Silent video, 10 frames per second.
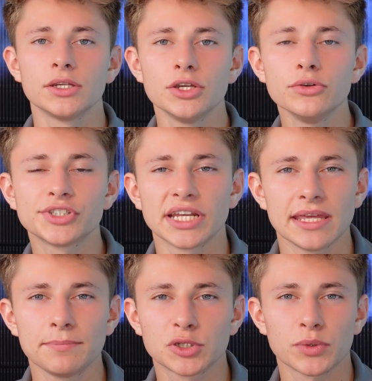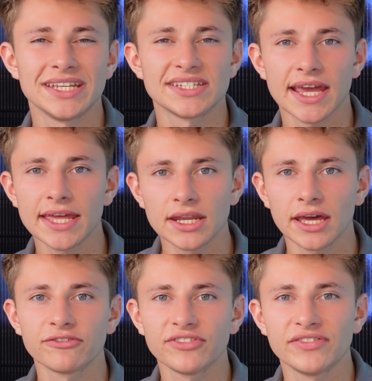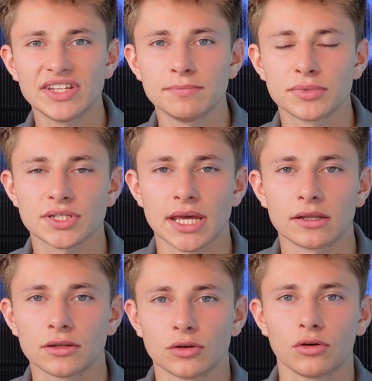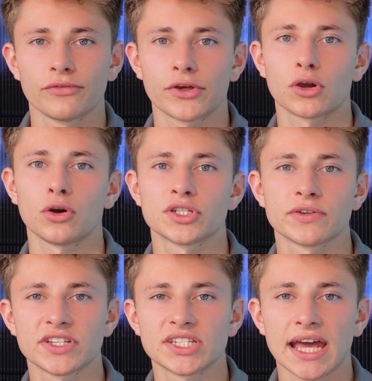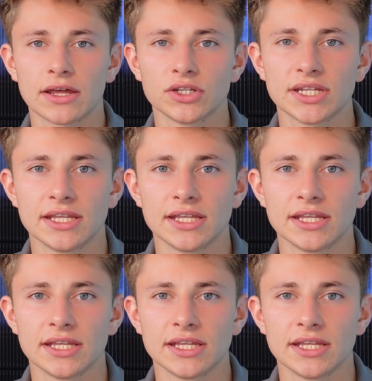usually between 10 and 15% of the cost of a standard